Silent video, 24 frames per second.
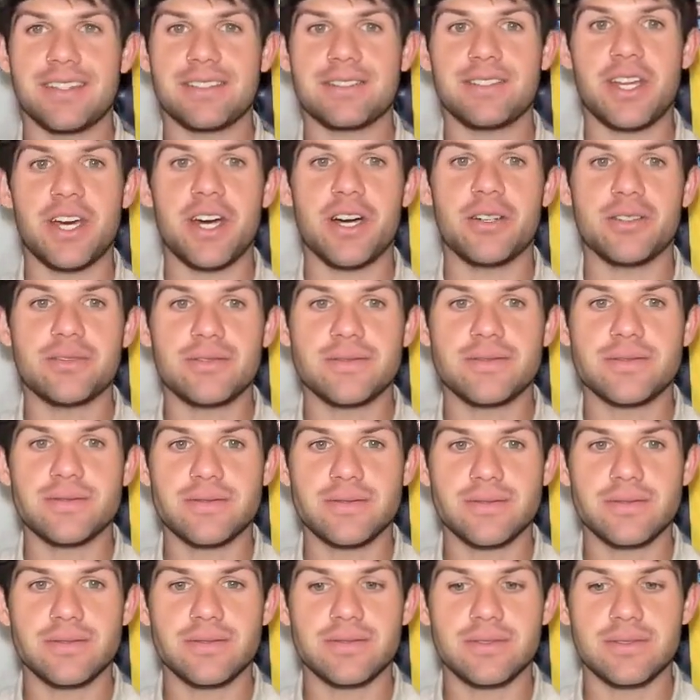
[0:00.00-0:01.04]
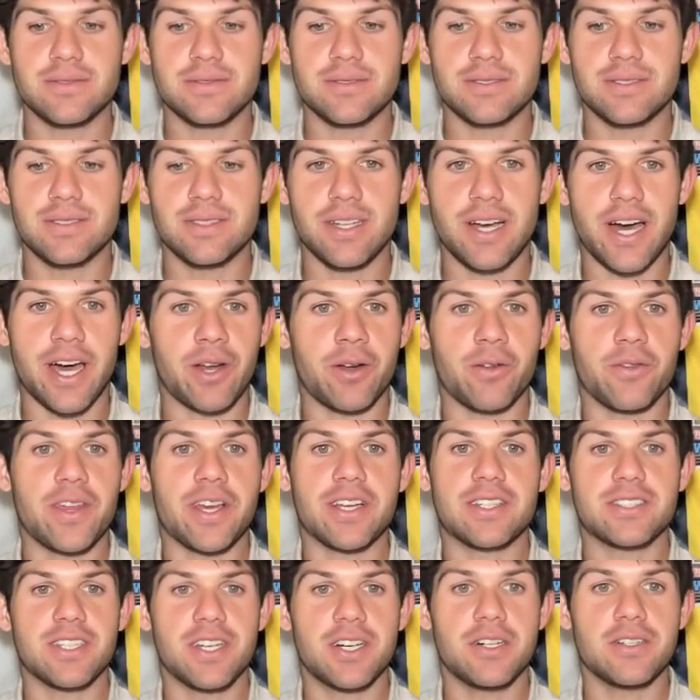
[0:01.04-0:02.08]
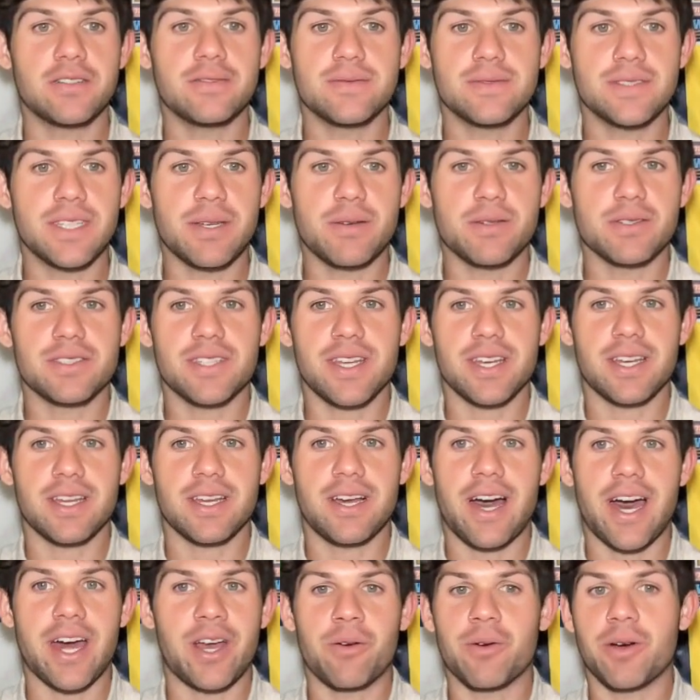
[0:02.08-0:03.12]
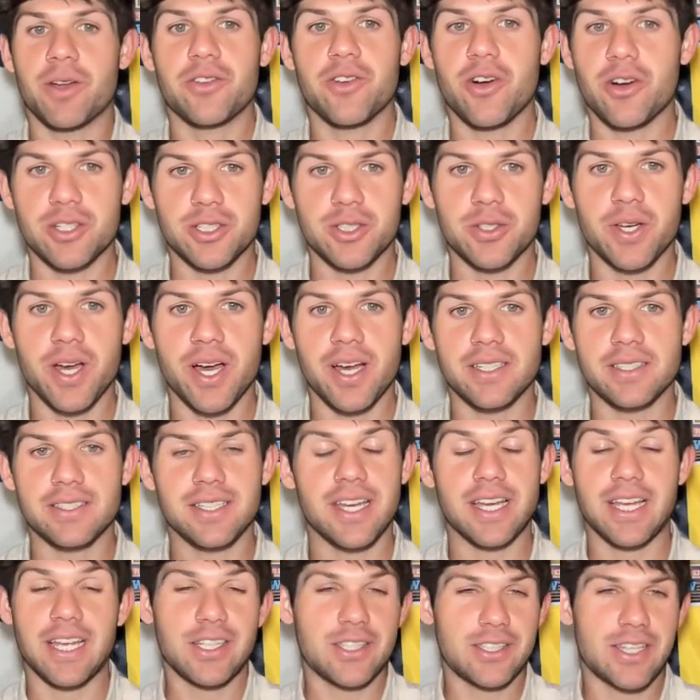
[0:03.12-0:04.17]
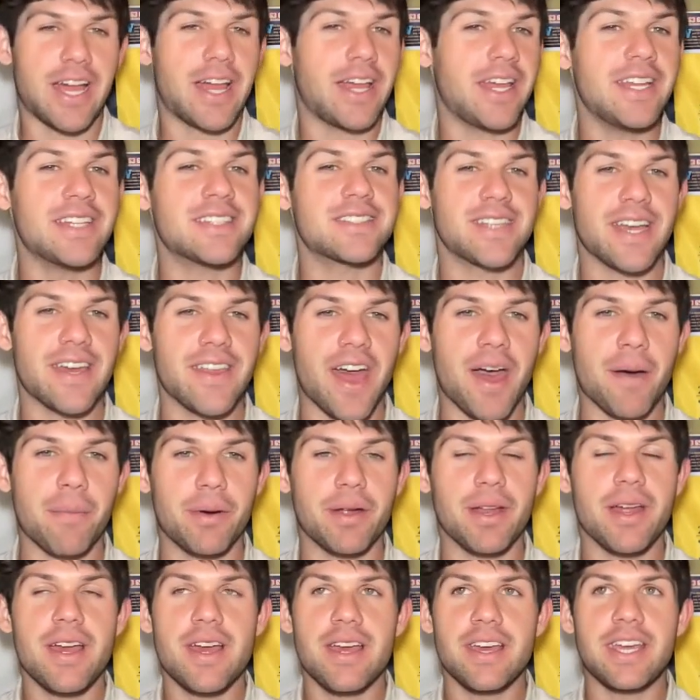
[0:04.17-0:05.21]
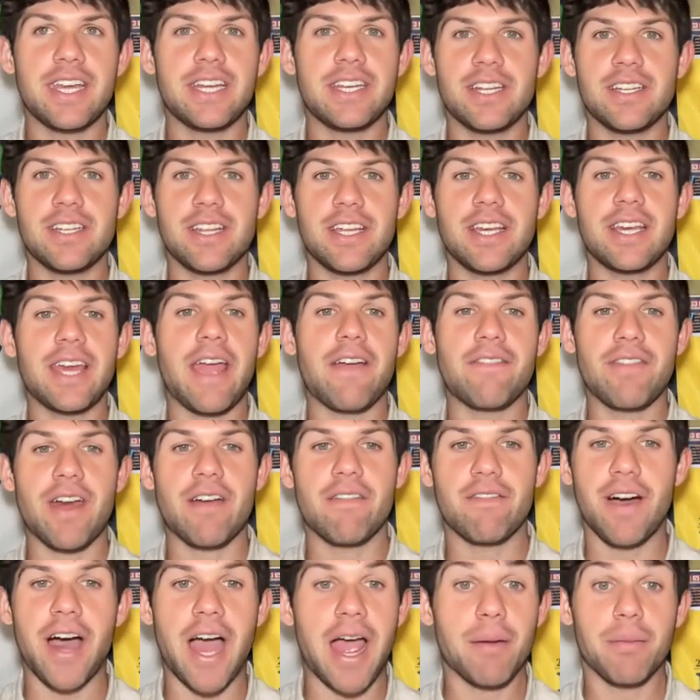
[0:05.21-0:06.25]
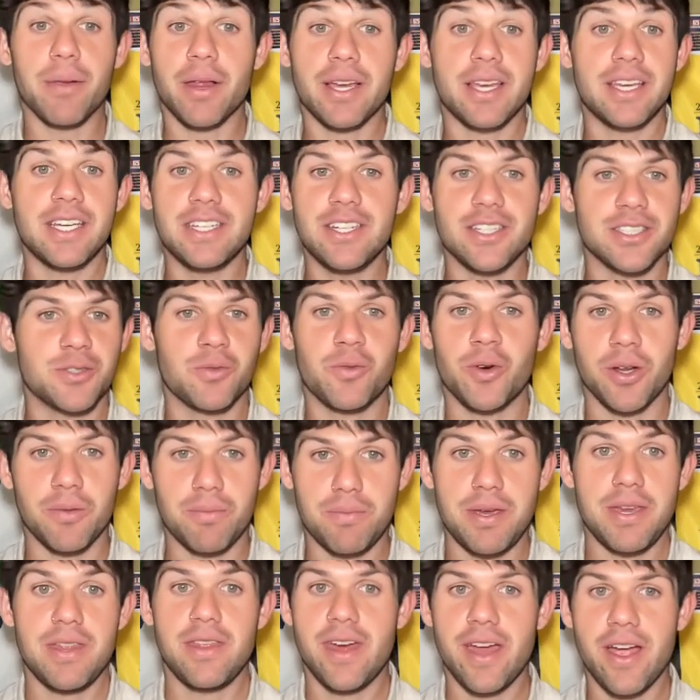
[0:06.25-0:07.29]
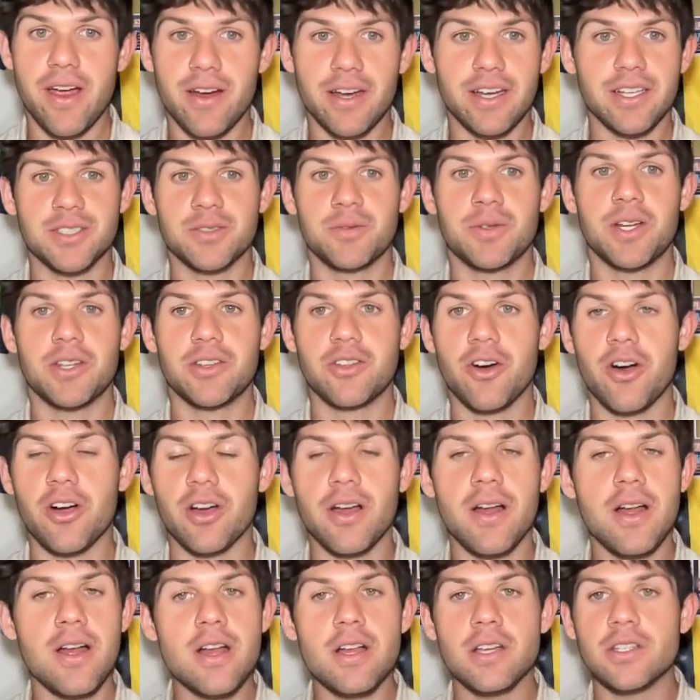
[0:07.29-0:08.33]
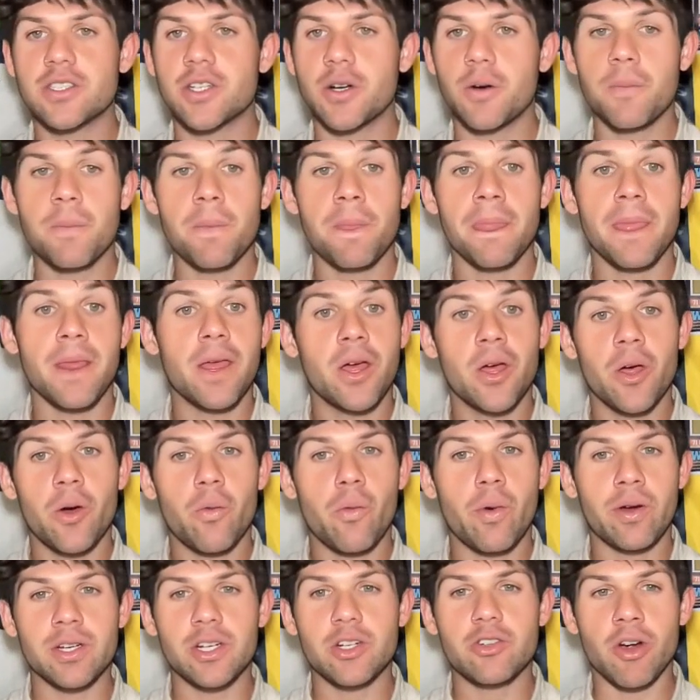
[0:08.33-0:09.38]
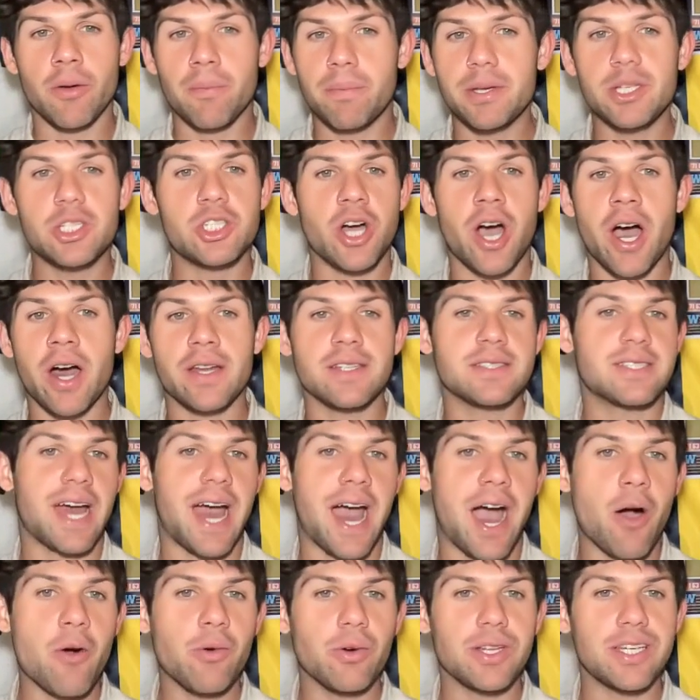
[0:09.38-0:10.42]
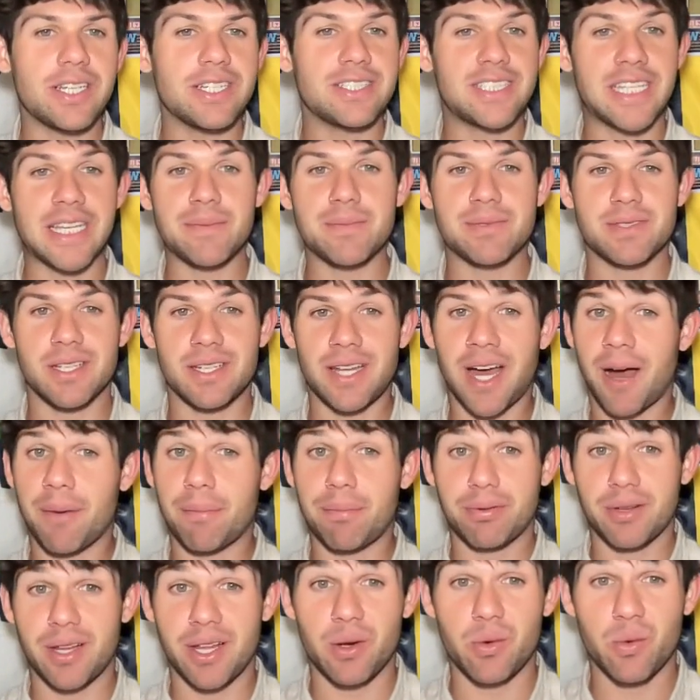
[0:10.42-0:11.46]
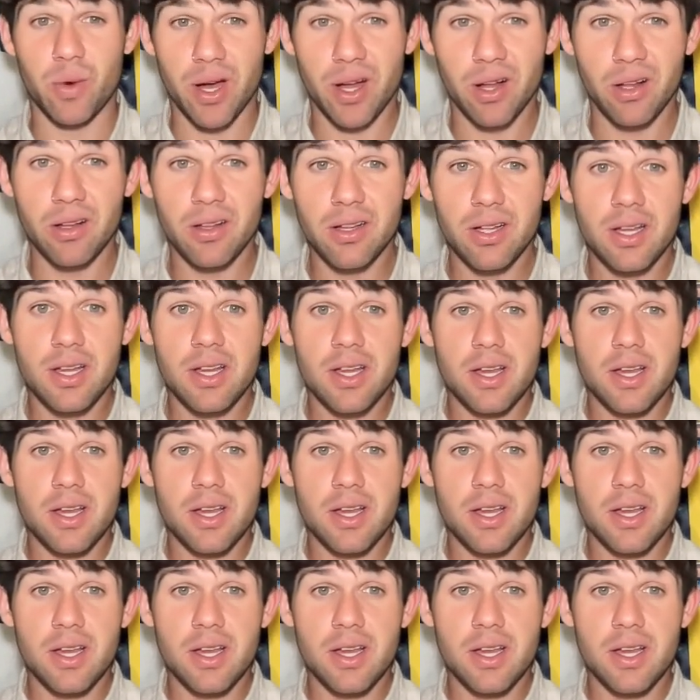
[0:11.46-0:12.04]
no, I don't think so. He was like, I don't want to talk to you guys. He didn't say that, but he gave that vibe. Like, he doesn't want to be there. He doesn't want to talk. So when Grumpy John is out, he seems to not play well.